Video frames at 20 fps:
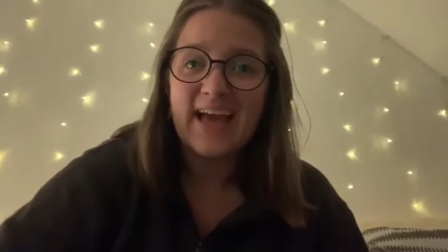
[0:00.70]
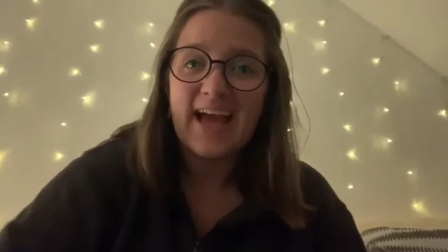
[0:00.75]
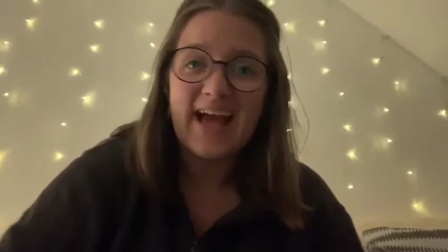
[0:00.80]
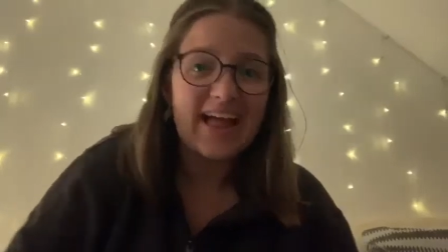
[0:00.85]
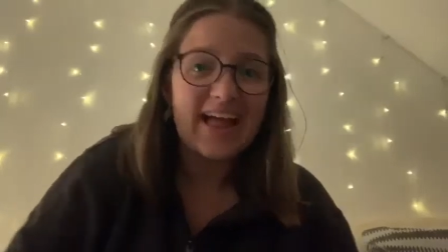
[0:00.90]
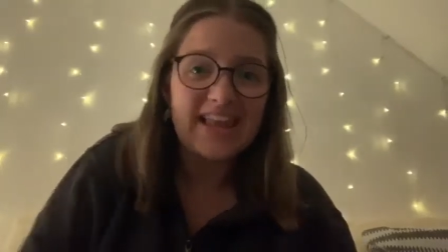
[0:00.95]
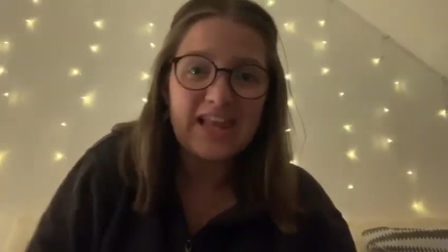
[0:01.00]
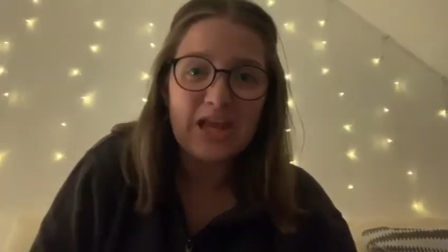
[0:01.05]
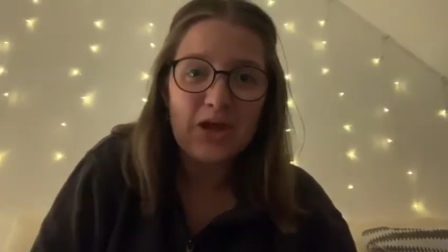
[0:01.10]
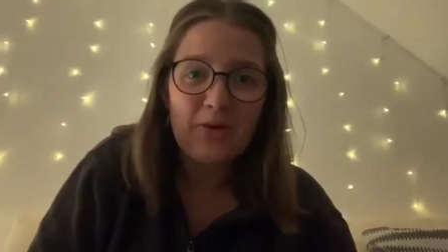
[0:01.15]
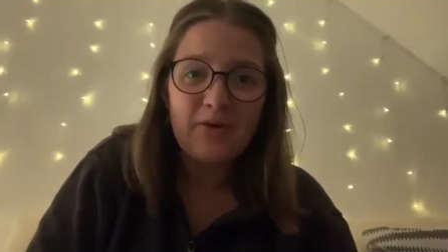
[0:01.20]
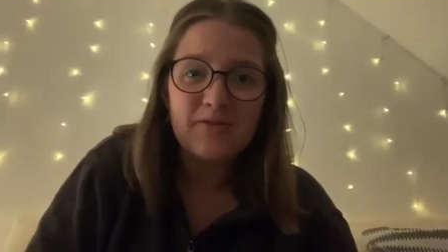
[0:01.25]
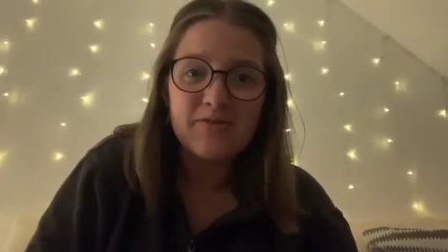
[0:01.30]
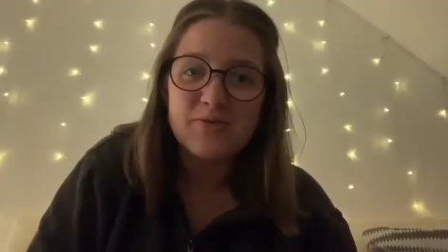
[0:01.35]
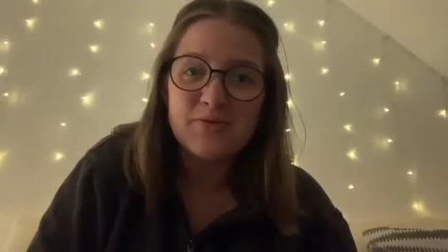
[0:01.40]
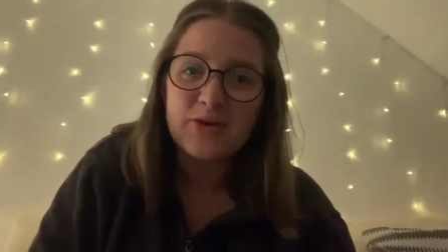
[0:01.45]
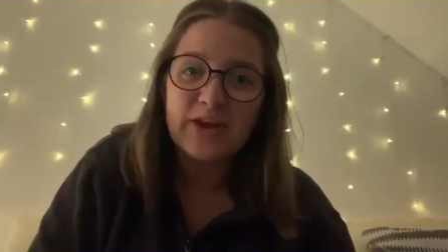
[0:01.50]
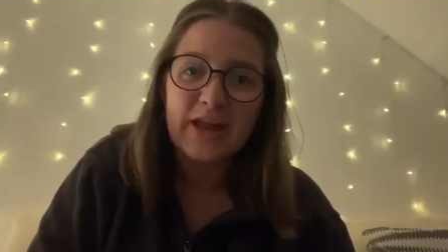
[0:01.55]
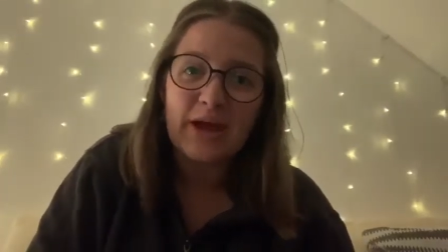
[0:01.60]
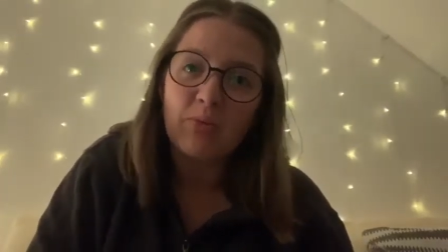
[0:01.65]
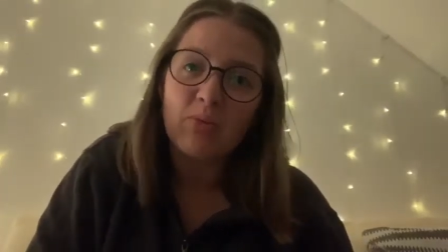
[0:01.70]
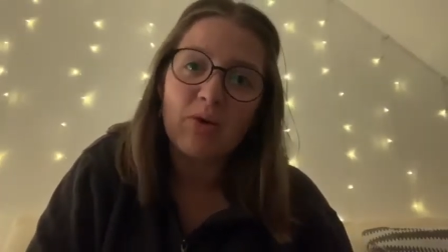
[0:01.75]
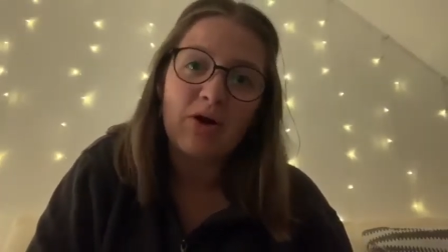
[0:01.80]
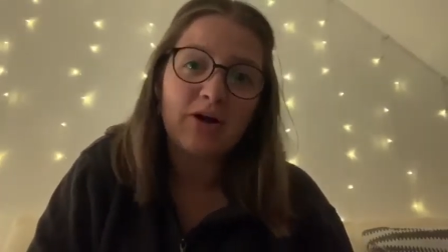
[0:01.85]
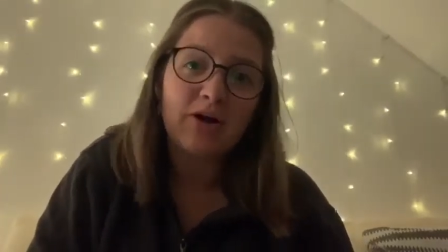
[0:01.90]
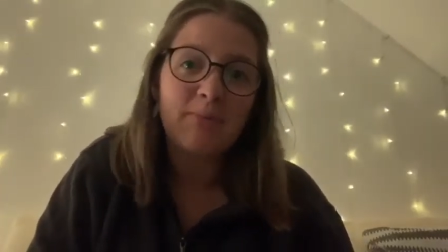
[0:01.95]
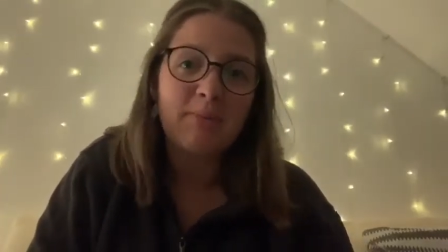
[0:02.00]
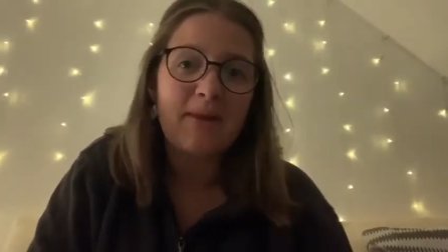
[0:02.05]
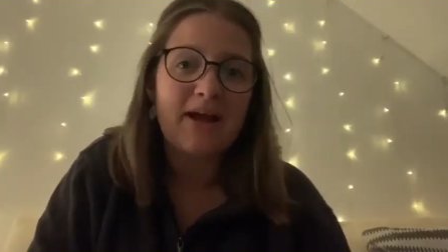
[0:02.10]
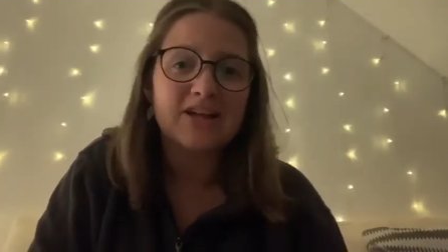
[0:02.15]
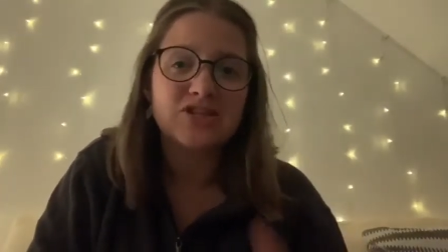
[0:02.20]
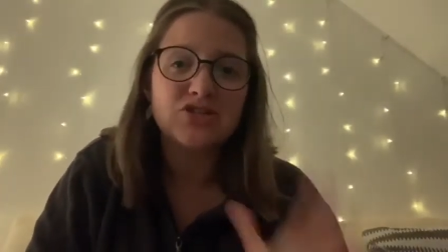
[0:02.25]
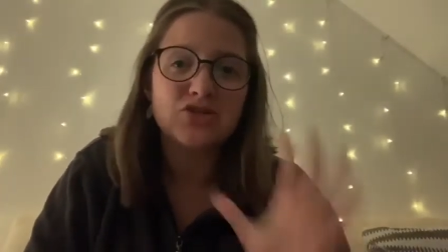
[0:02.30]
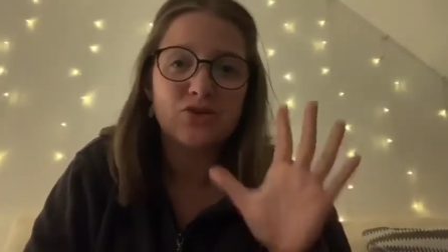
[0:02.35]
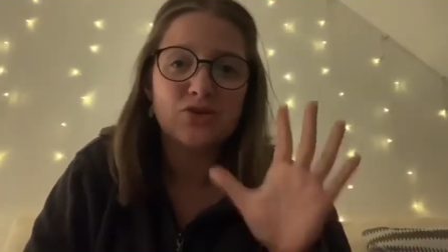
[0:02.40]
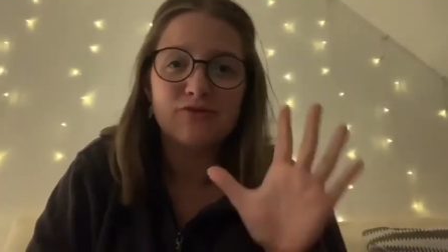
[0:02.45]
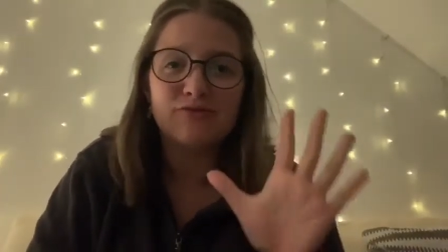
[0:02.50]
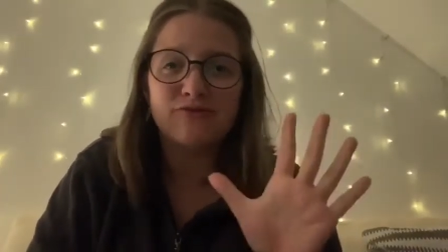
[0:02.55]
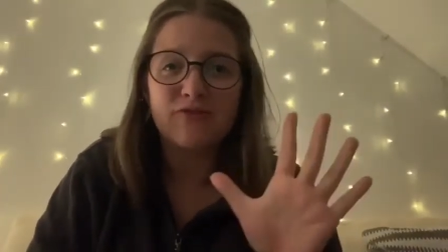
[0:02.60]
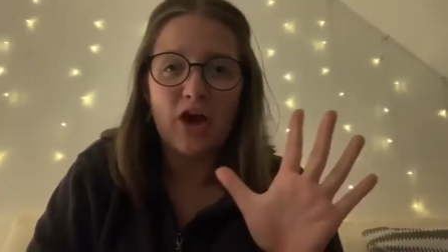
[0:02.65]
Hello everyone and welcome back
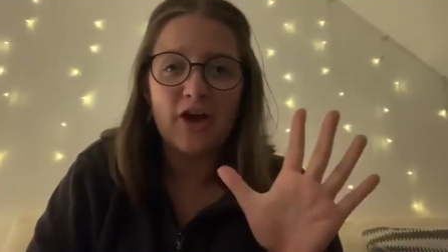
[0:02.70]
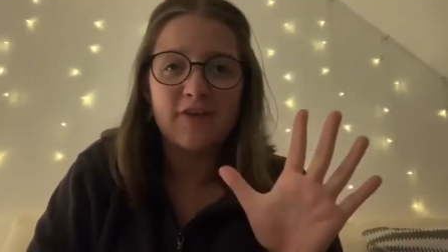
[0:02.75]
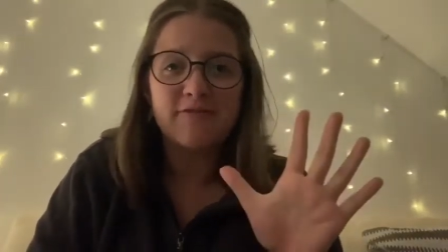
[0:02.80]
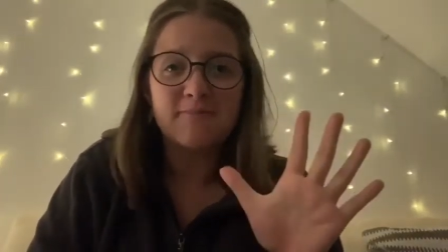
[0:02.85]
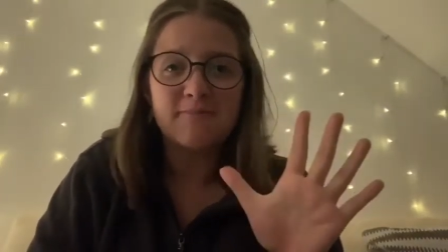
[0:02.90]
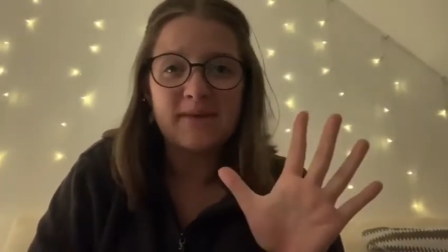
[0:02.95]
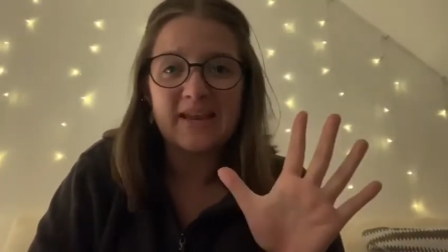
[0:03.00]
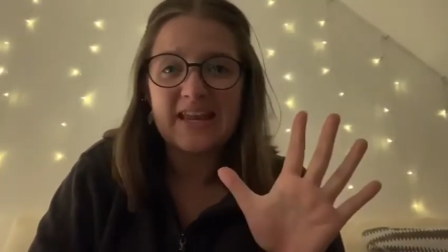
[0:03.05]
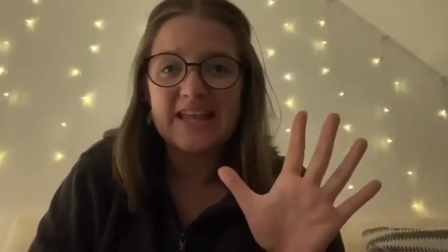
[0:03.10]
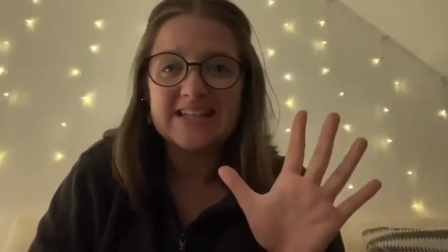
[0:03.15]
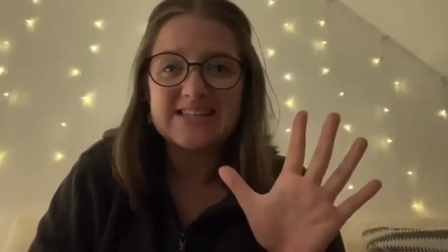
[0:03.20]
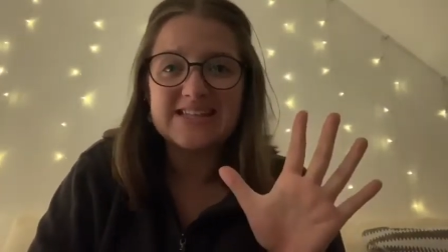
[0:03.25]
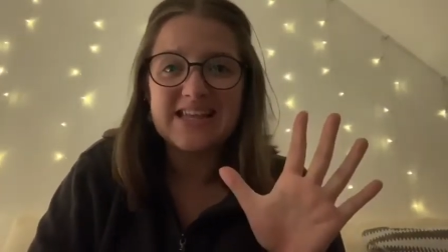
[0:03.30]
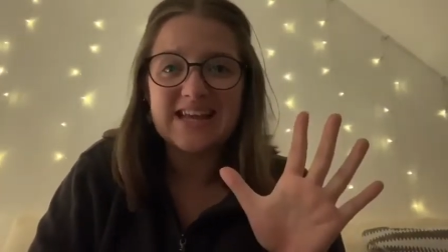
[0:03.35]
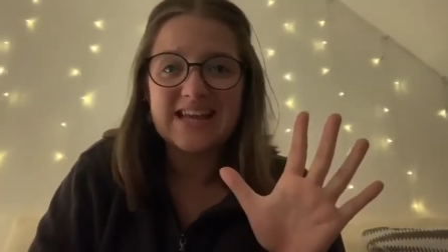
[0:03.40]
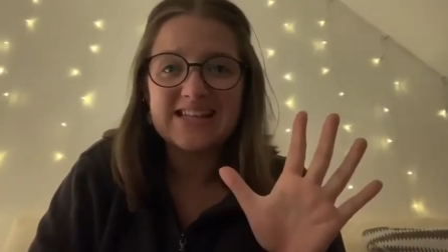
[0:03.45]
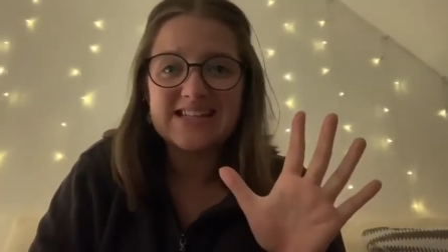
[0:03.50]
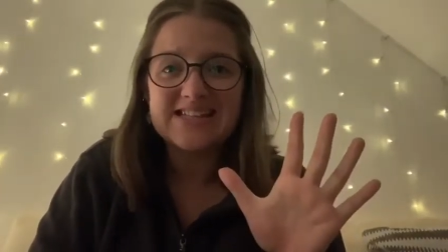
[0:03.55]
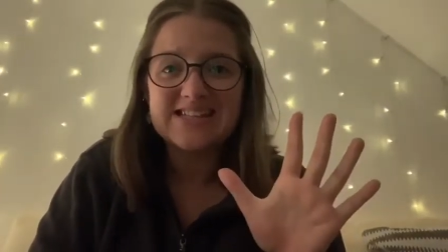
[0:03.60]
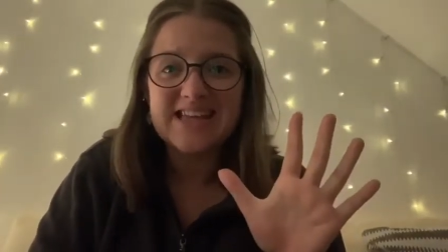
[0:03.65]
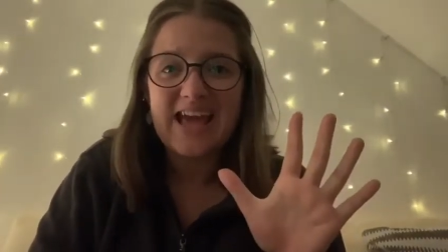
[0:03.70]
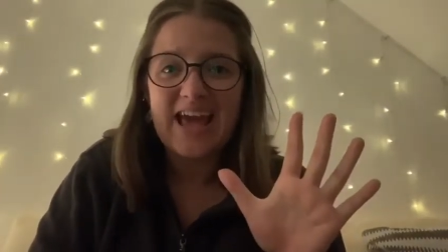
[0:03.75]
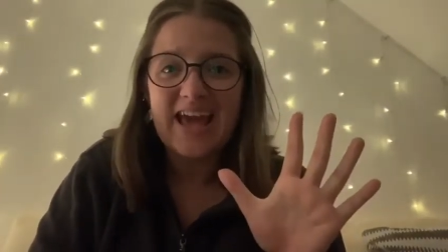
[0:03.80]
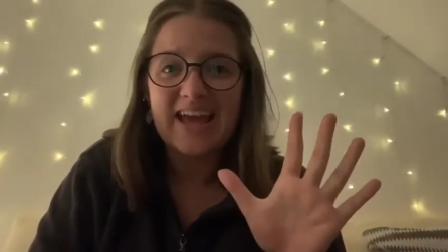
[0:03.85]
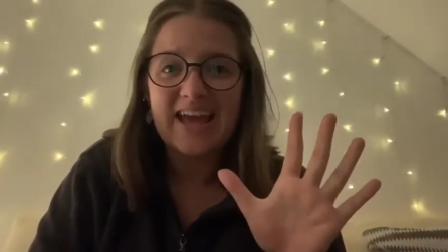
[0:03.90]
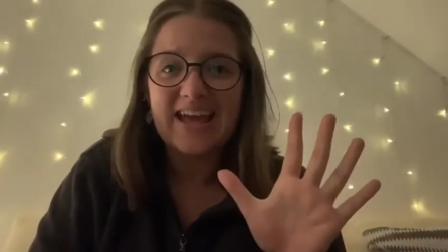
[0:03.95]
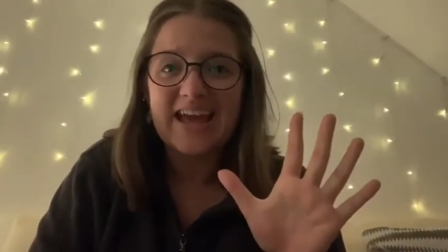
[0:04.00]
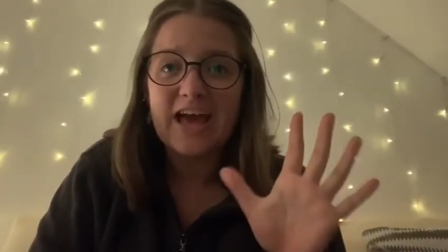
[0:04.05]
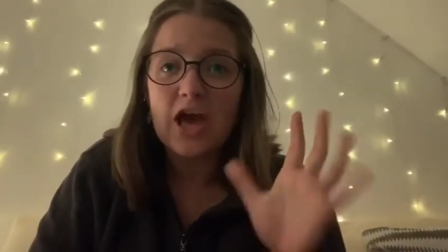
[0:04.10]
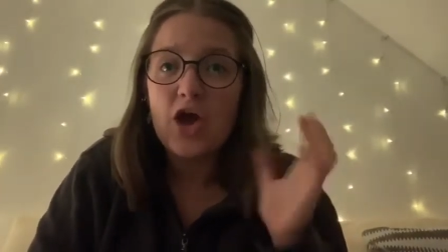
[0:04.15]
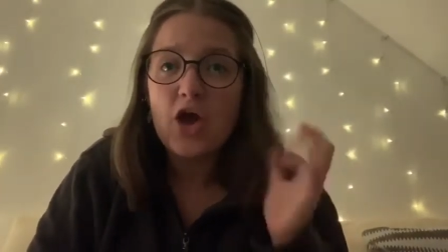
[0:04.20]
to 5 minutes a day.